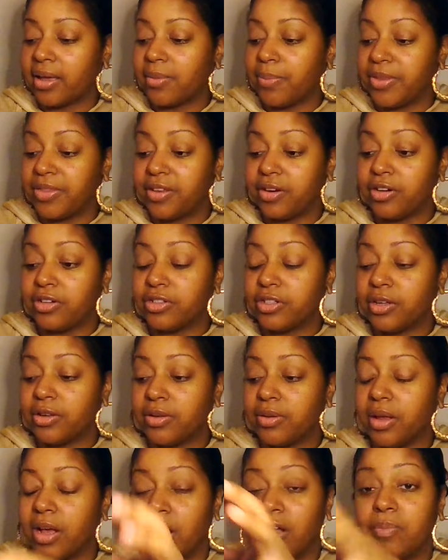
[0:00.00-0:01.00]
but there is
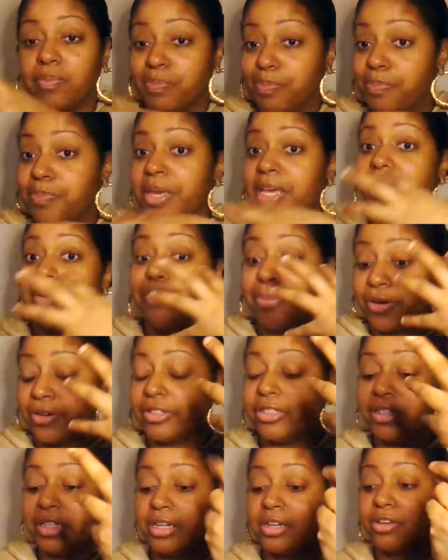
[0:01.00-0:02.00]
a, a big
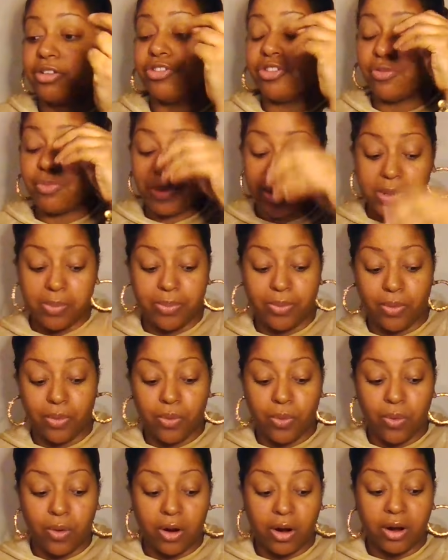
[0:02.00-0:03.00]
percentage of people
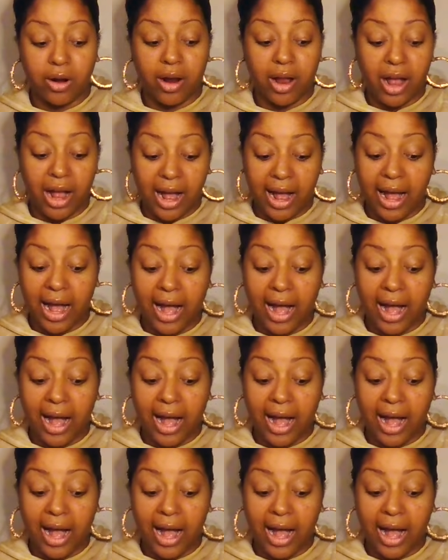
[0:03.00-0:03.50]
who are